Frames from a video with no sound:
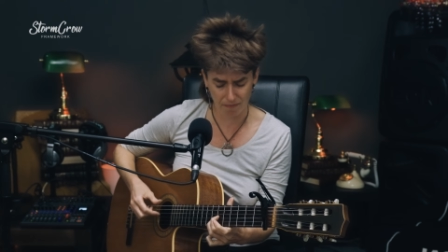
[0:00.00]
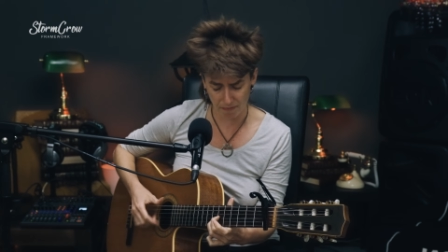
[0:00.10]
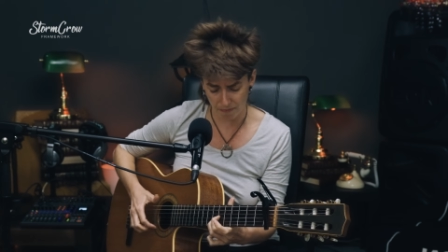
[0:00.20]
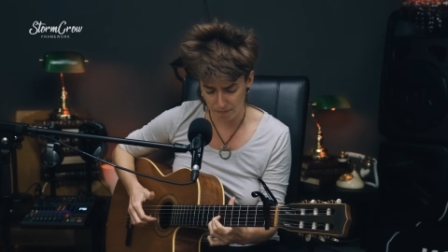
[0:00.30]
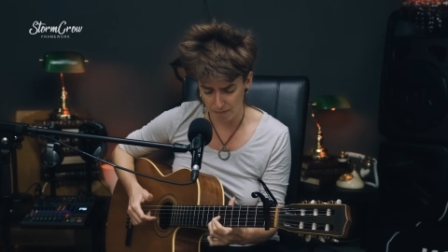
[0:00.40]

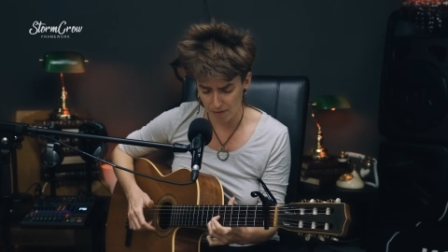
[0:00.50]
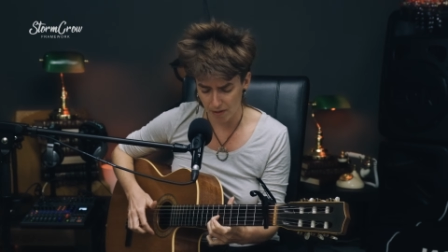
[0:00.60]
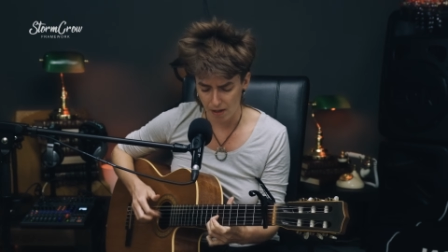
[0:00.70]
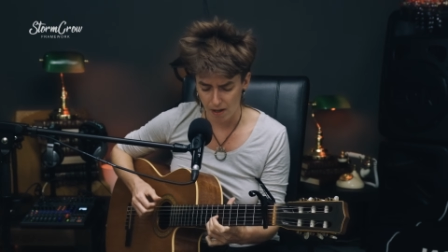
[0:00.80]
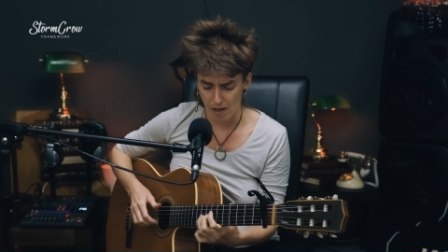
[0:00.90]

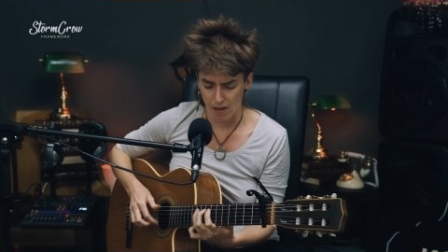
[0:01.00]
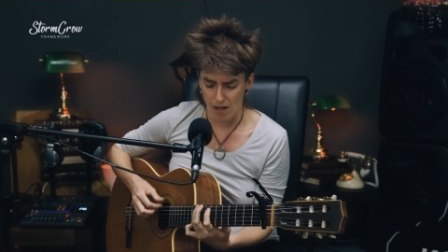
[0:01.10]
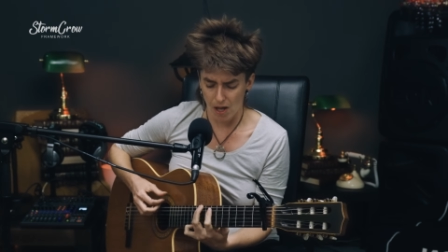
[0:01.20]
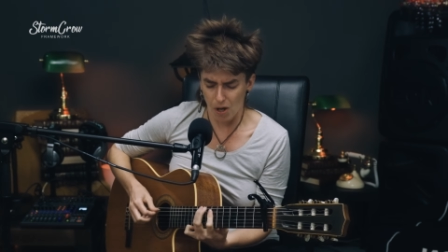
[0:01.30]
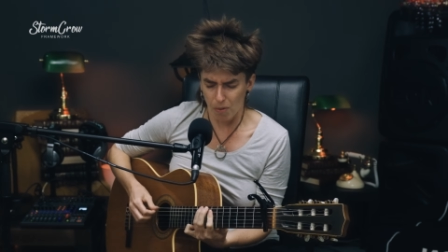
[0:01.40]

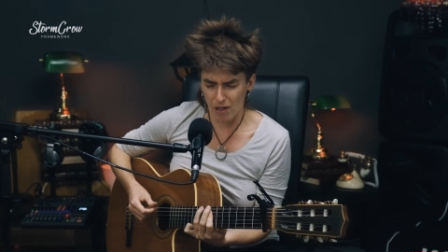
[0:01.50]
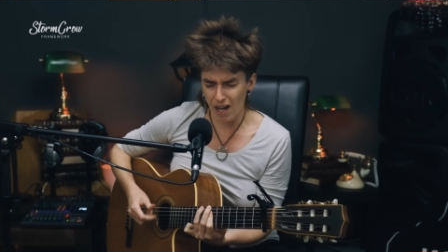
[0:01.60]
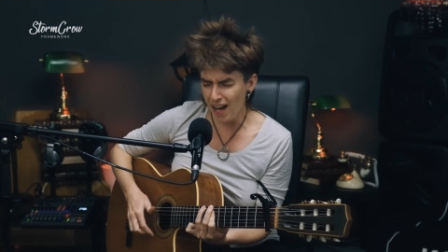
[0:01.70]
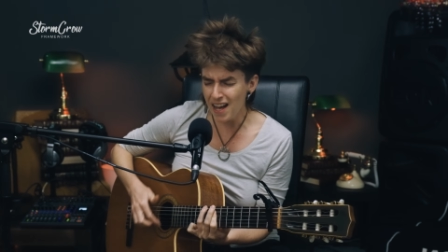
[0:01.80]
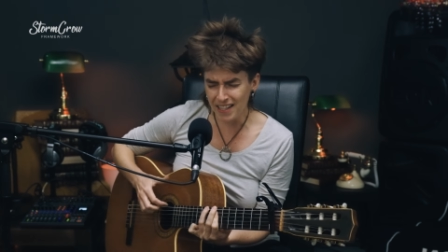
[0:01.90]
Well,
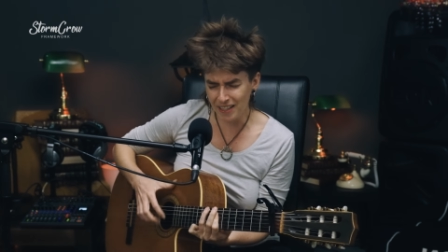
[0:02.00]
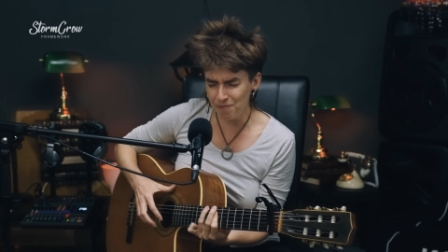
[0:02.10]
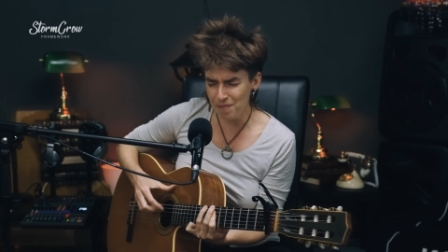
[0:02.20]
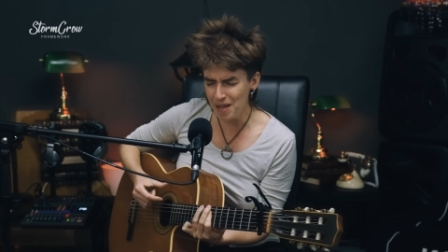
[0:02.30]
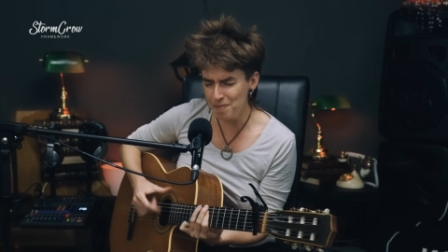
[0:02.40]
I
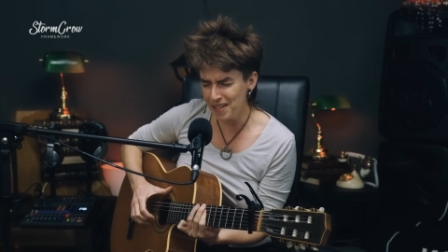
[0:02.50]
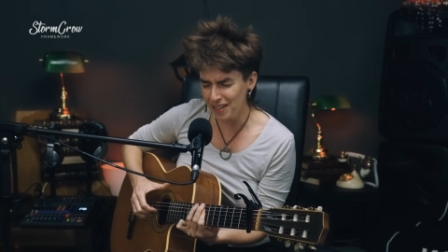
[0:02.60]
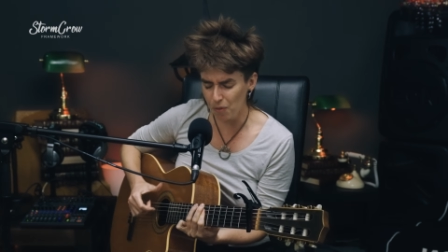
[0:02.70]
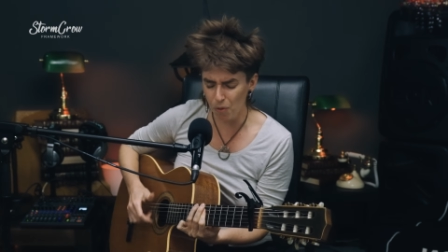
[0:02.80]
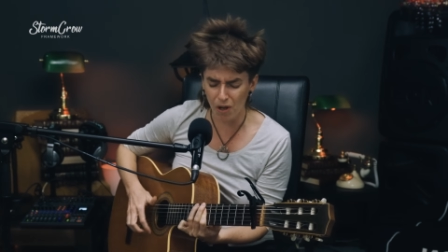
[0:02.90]
can mimic
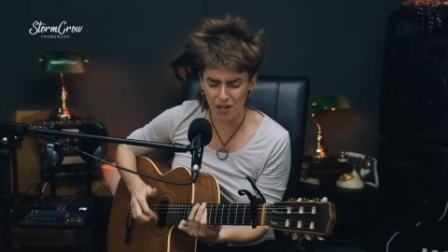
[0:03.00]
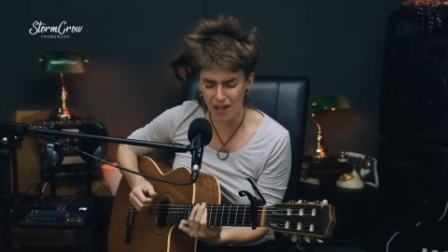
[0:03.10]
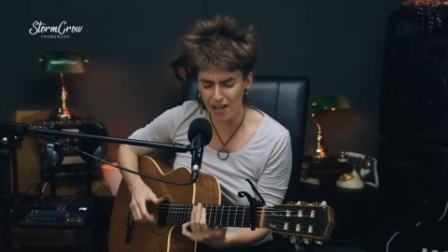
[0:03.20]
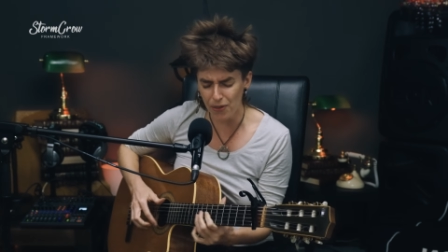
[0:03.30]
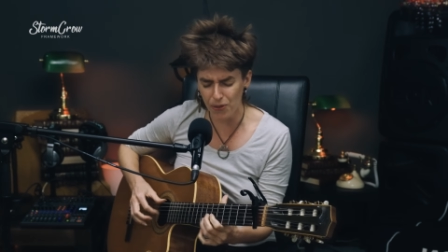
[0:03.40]
what
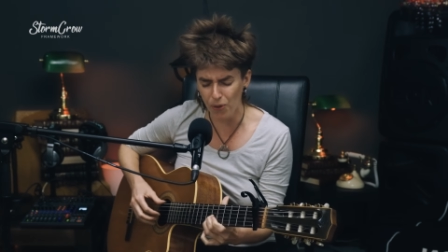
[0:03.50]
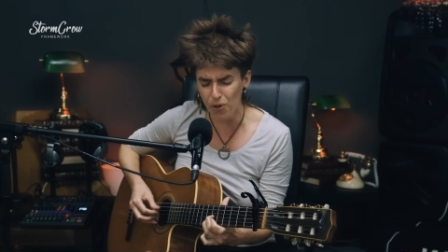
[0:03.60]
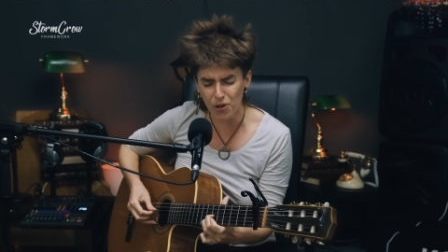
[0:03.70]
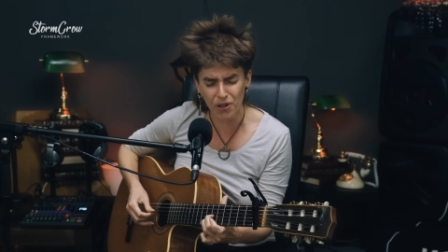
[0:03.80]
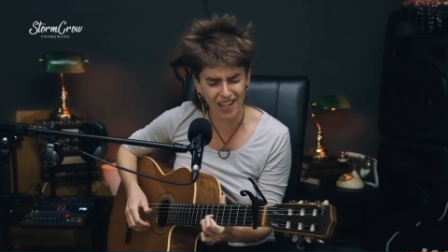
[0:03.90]
I
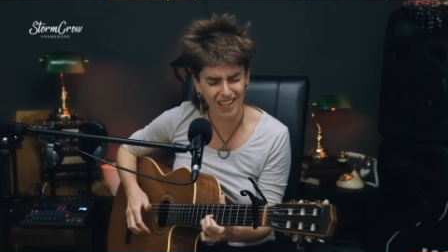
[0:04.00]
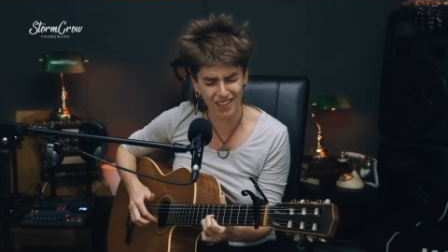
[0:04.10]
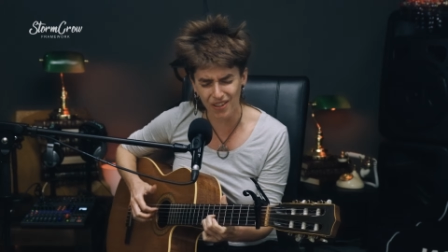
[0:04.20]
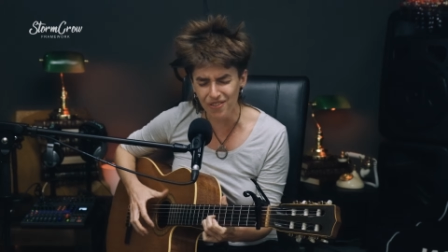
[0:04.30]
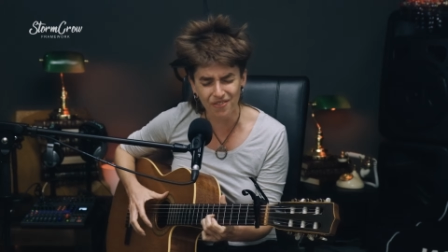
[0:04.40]
thought I
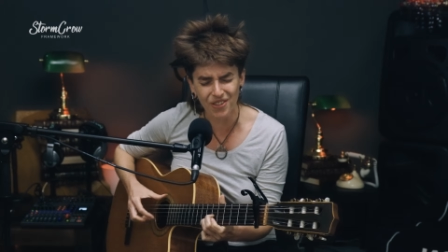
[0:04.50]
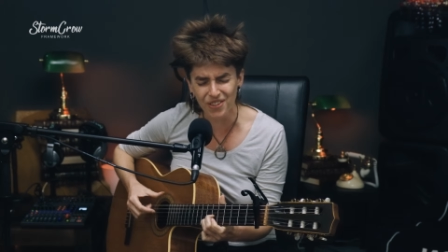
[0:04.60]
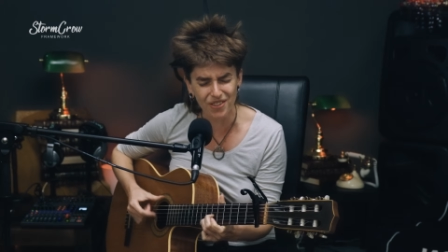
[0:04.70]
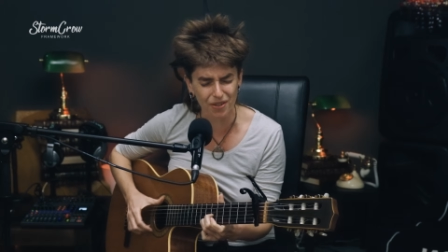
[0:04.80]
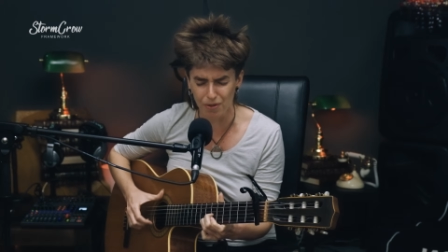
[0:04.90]
learned
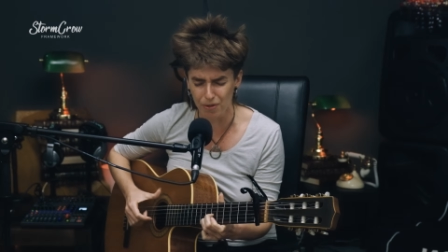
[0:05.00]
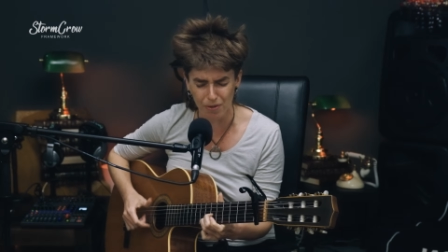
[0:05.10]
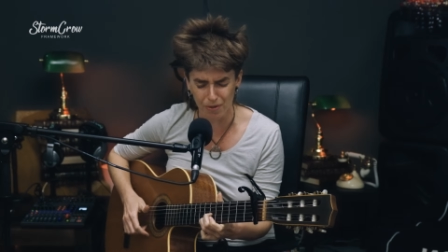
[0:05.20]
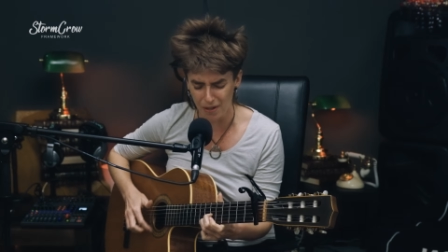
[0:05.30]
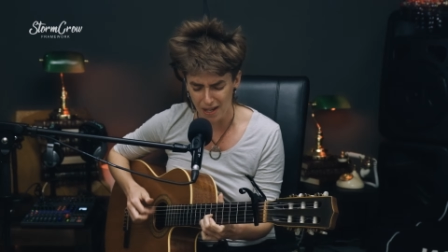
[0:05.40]
not to,
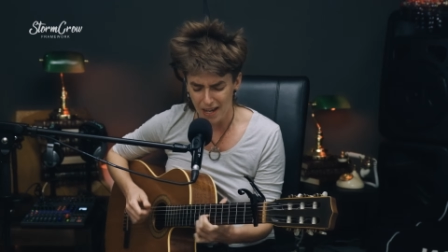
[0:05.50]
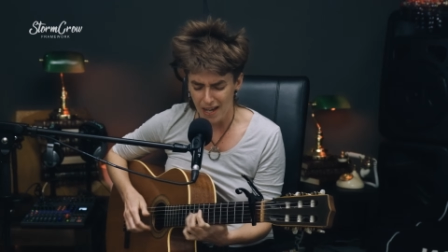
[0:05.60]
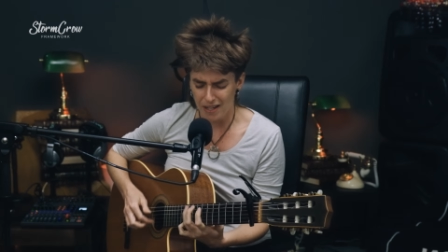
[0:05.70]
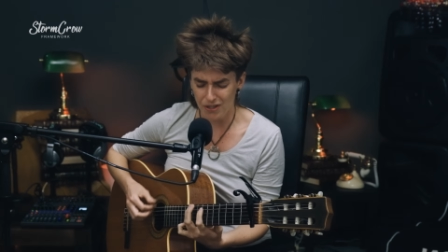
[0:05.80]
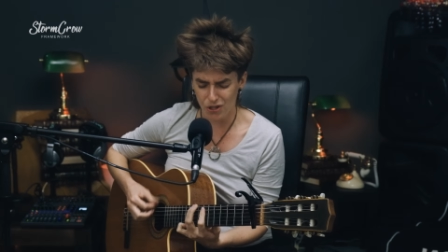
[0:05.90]

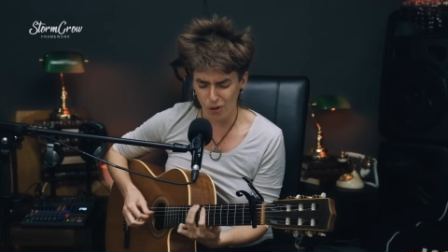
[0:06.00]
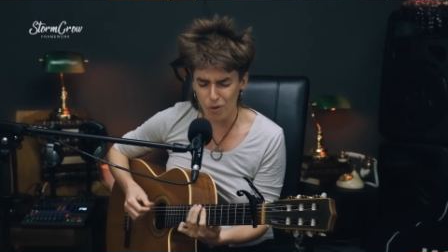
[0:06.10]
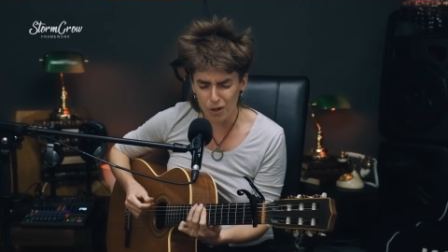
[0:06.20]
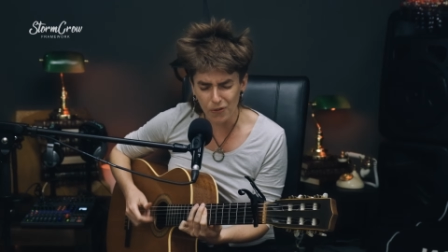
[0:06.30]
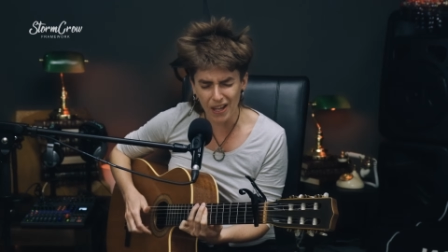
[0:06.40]
and show
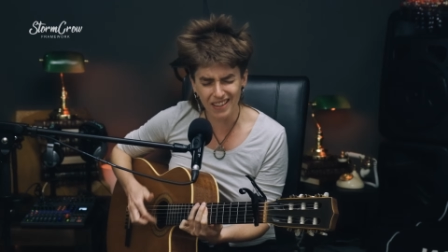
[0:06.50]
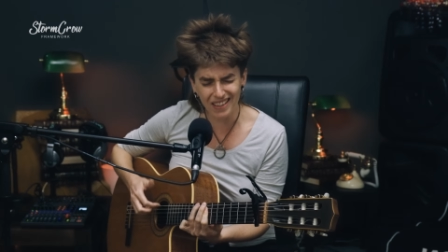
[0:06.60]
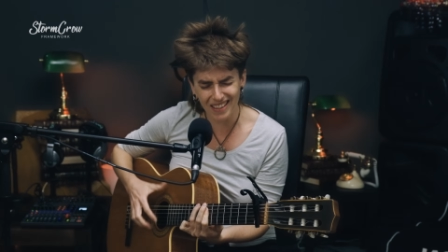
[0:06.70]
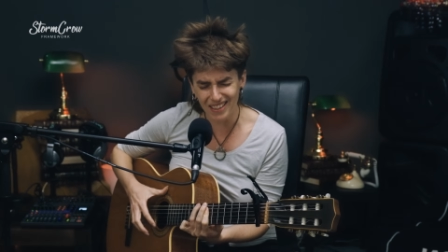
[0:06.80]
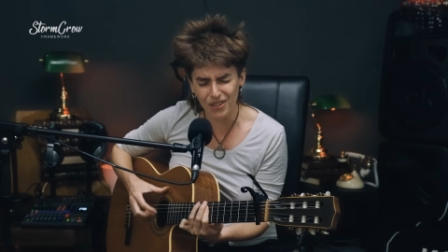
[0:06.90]
off like the
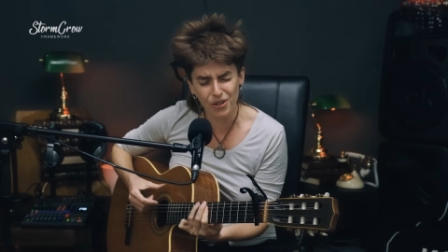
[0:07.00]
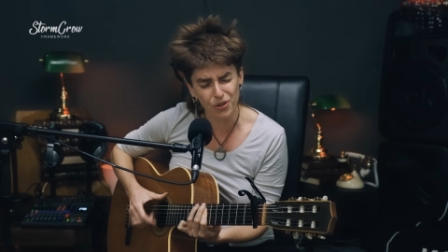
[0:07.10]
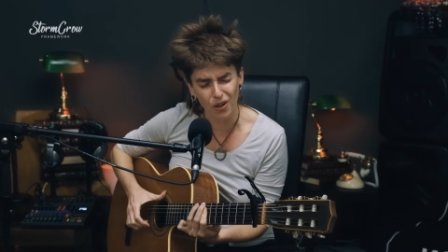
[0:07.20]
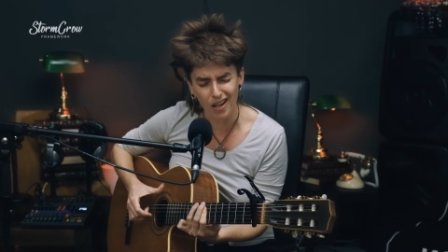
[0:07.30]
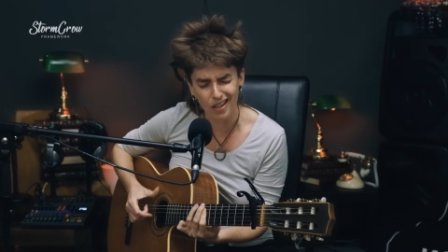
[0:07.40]
little
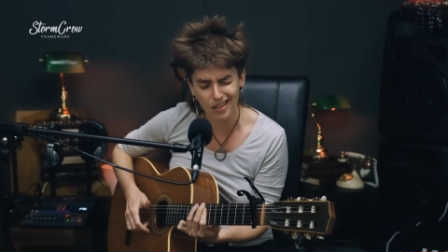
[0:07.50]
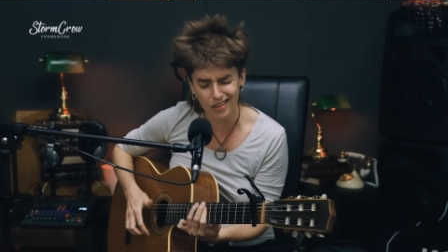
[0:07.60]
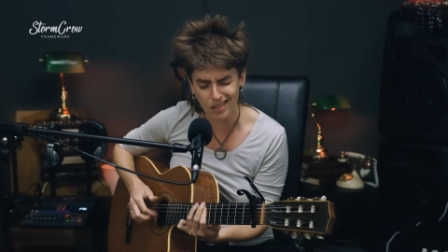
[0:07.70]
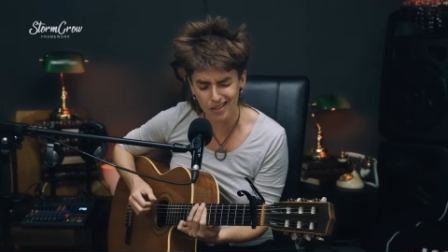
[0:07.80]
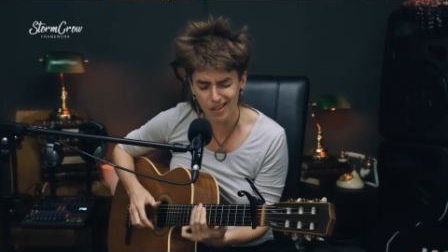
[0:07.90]

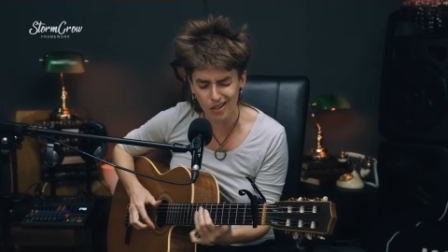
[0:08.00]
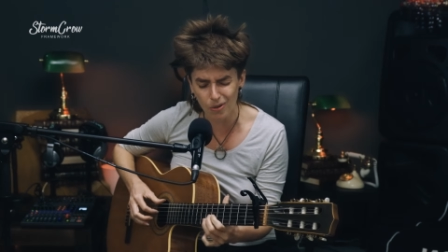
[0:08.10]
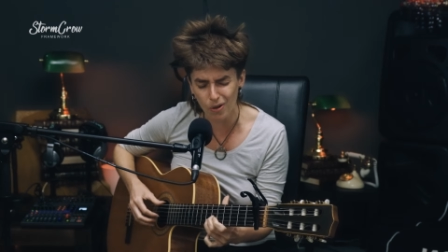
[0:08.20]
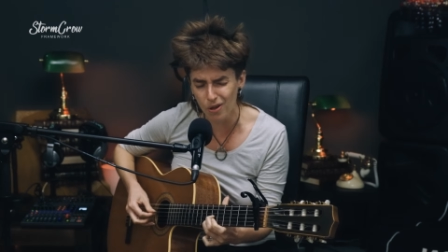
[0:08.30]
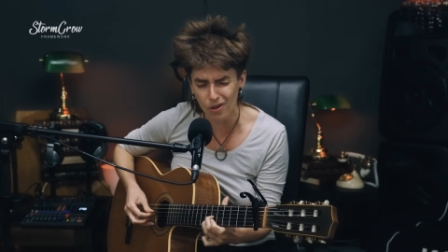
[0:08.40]
triad that I
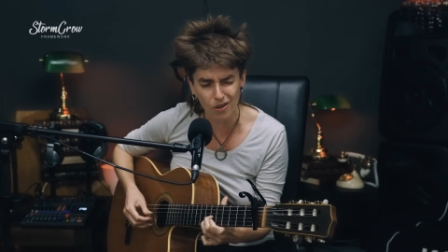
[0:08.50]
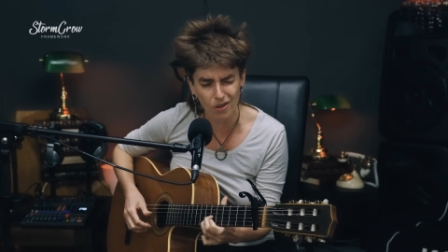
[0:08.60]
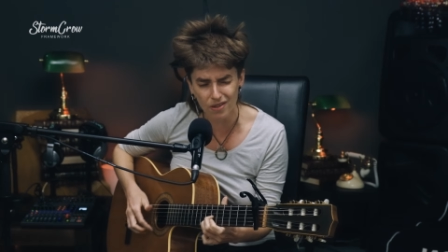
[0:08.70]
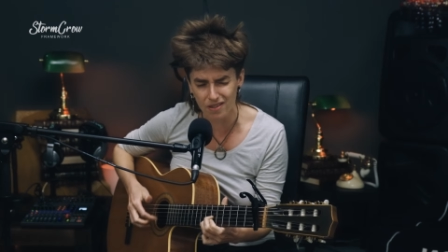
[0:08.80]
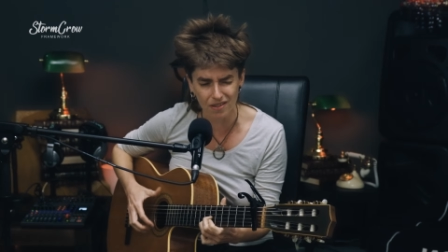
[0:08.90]

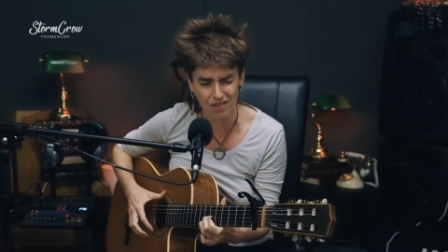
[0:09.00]
was in